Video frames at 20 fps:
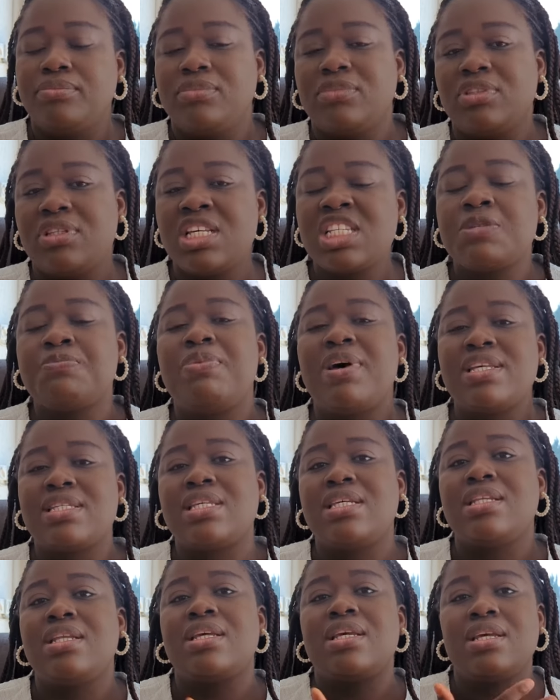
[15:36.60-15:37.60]
this
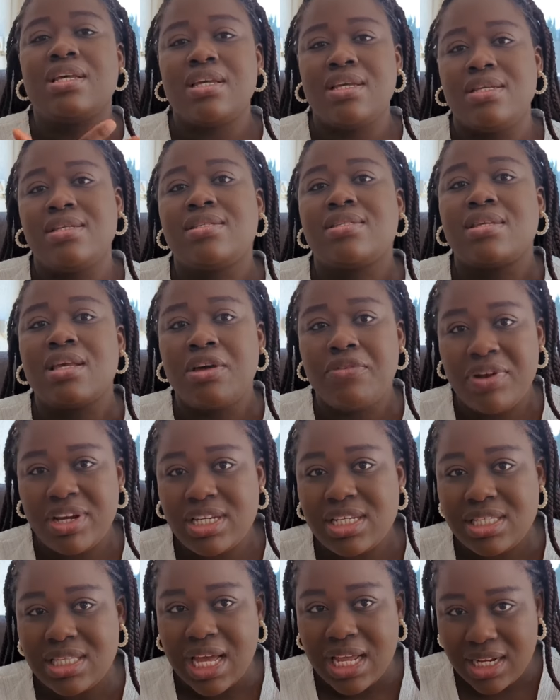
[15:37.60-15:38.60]
person is a
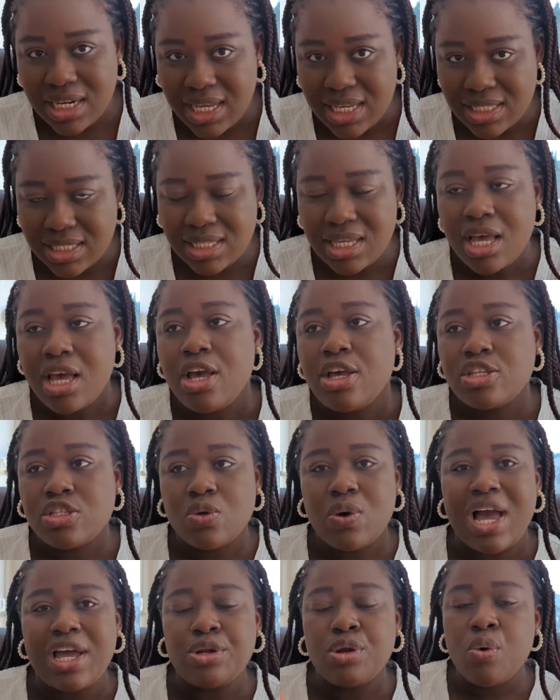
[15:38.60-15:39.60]
registered nurse.
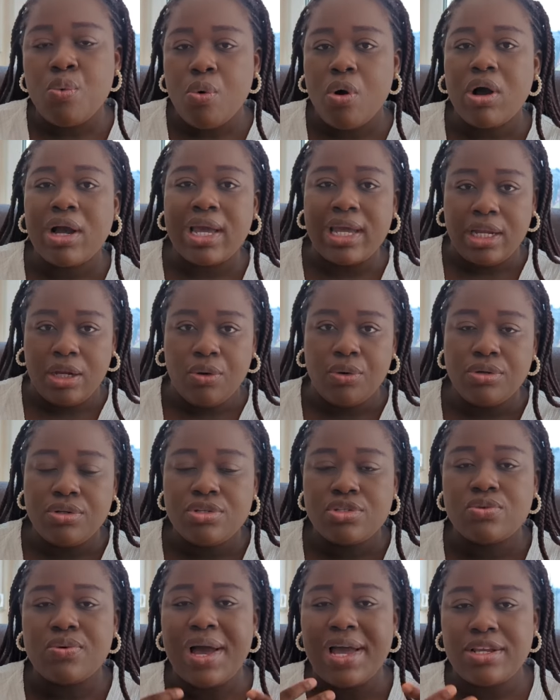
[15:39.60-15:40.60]
So I don't work alone.
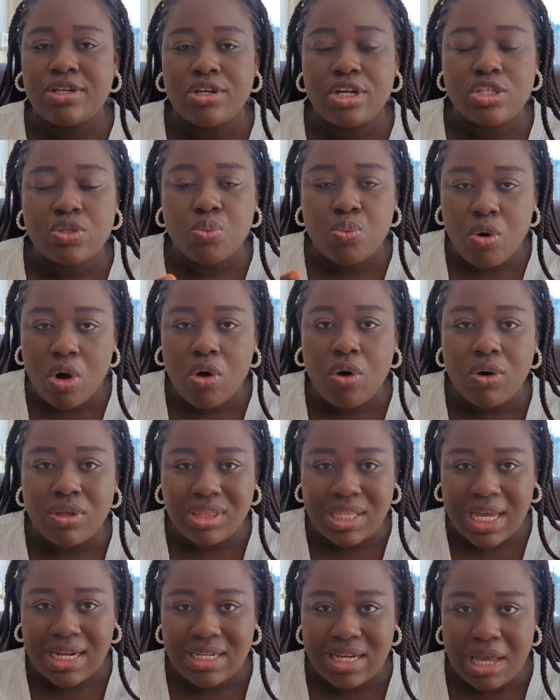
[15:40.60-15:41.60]
So I just work
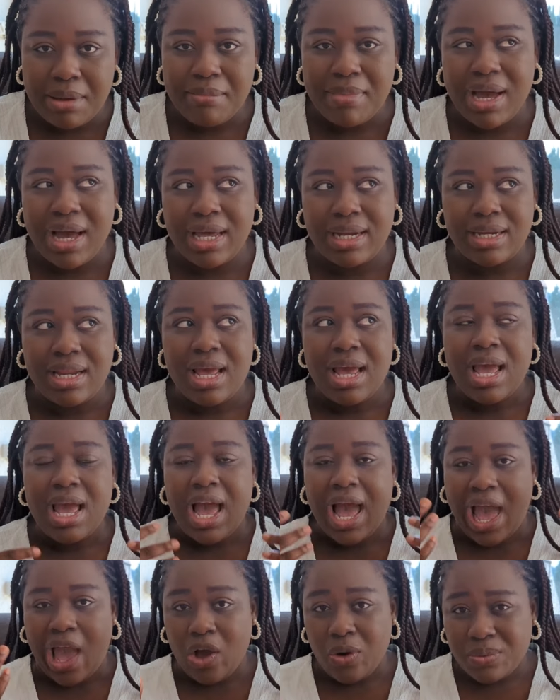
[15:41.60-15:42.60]
under them and
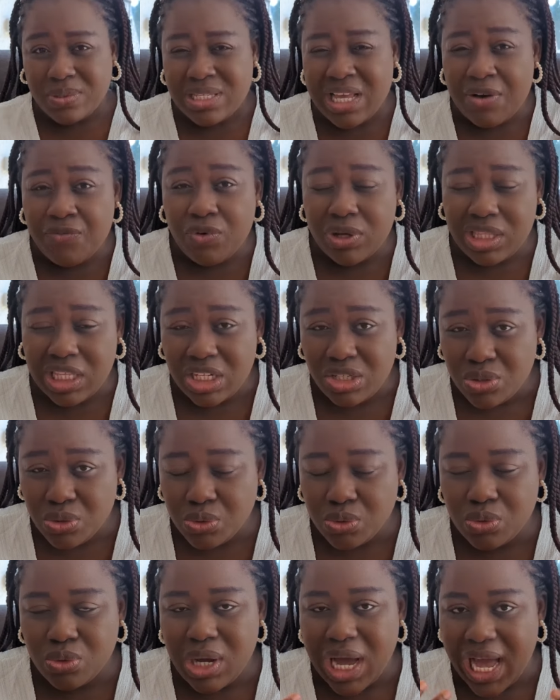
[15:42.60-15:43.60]
I observe what they
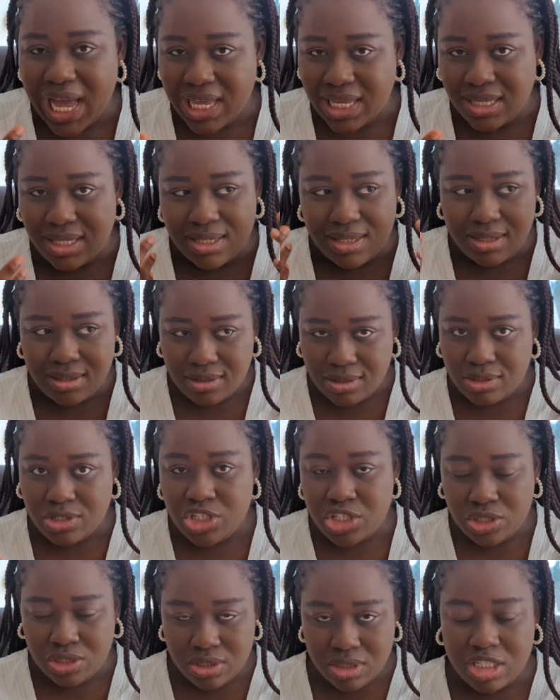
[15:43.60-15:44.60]
do. I
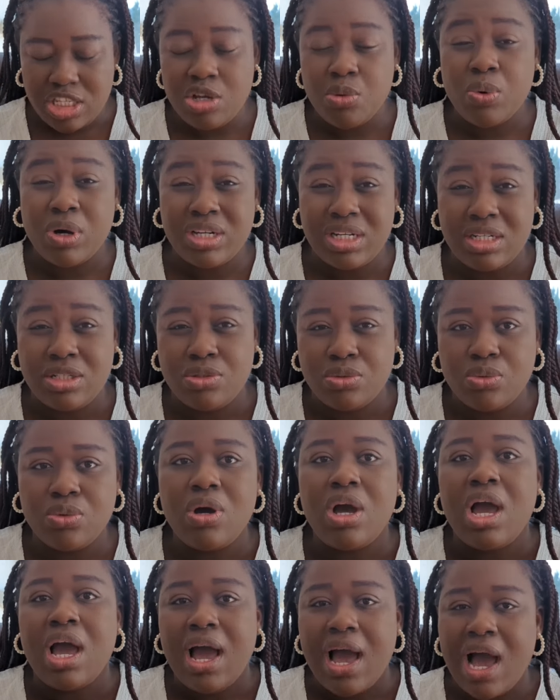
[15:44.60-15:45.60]
see what they do,
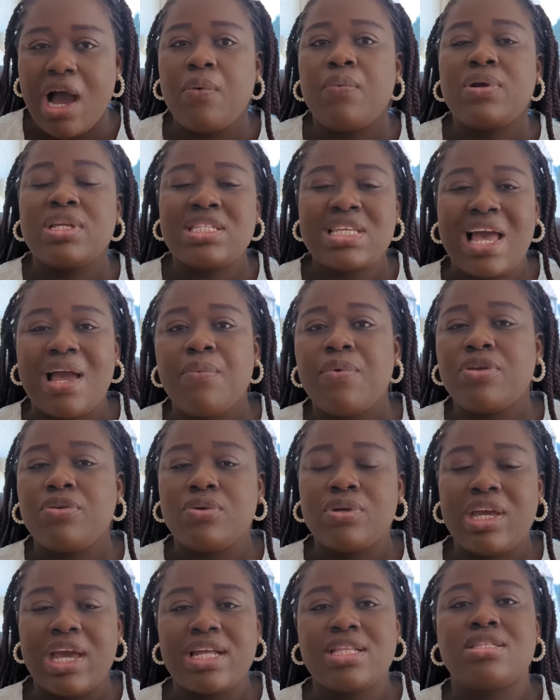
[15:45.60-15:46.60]
and with time, when you
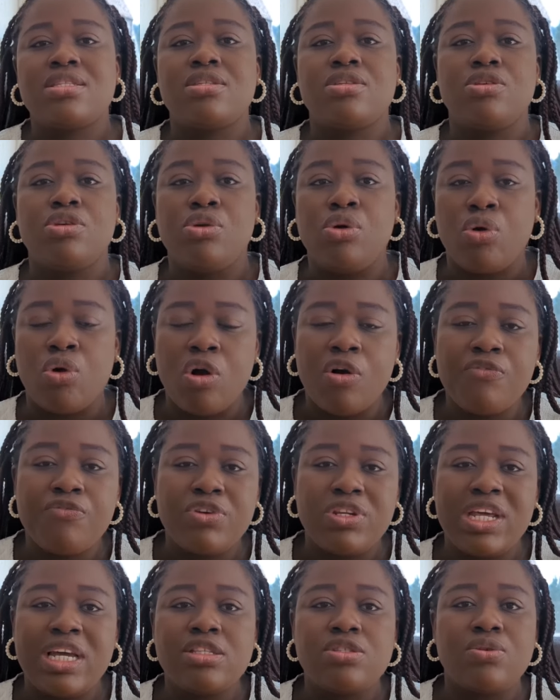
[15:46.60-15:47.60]
get
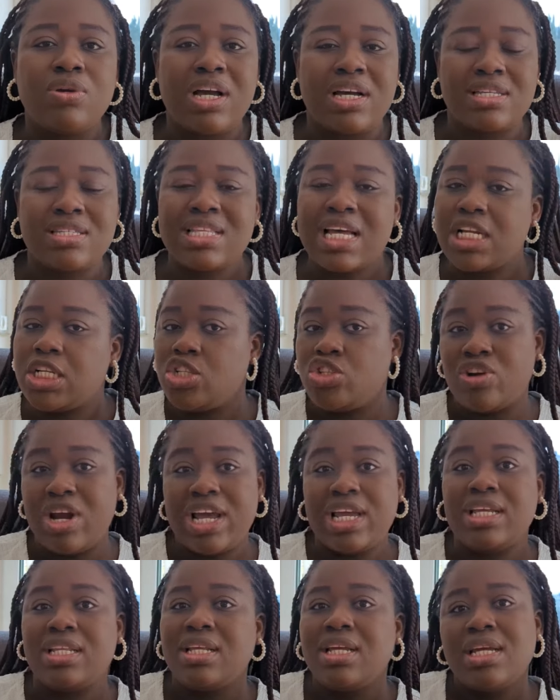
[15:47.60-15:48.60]
confident, you can start
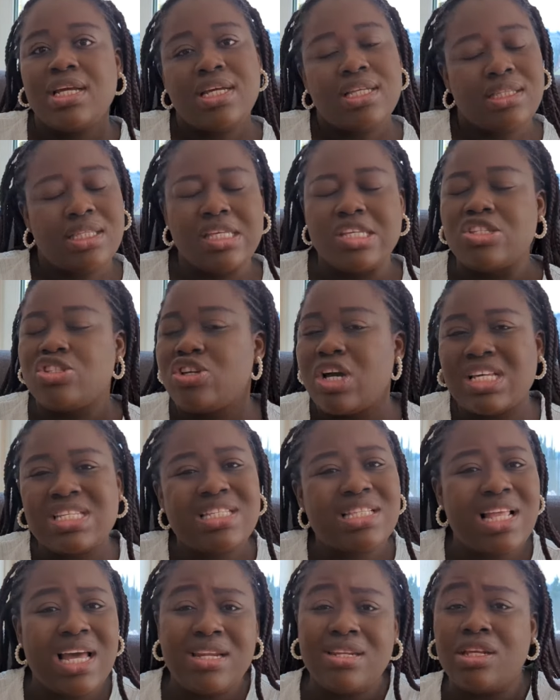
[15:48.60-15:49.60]
trying things. Just
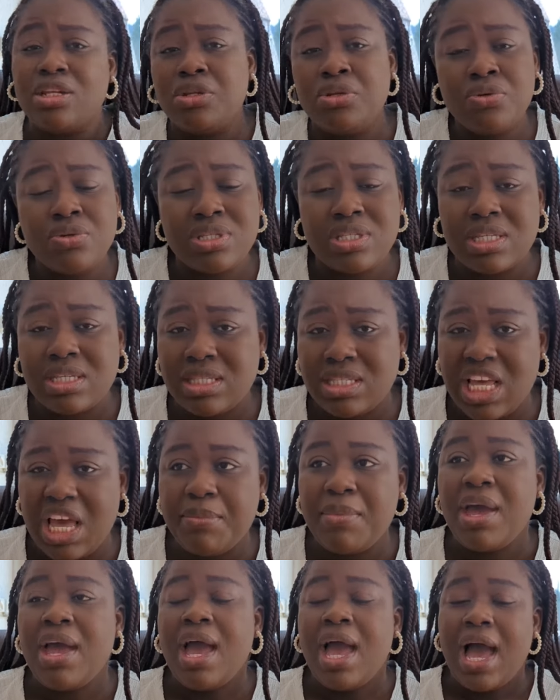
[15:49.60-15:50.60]
learn the new
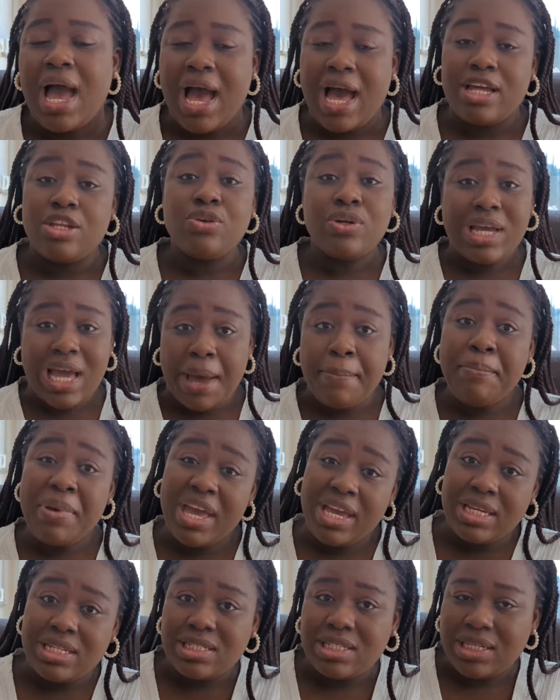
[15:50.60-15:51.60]
system and you get
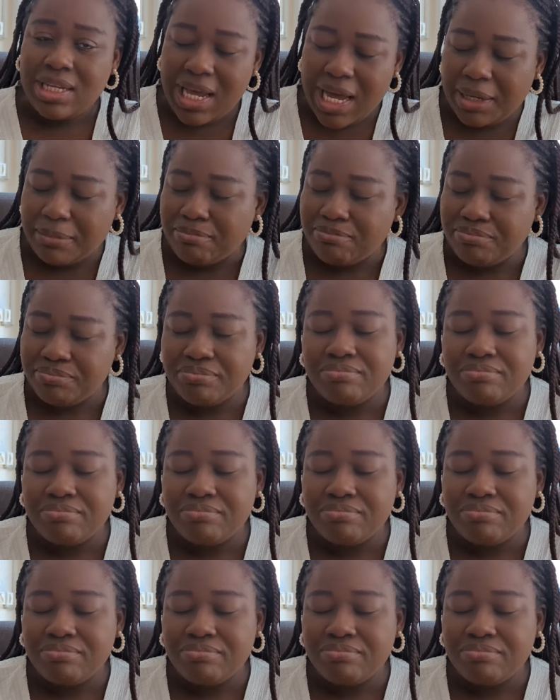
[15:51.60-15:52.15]
paid. Yeah,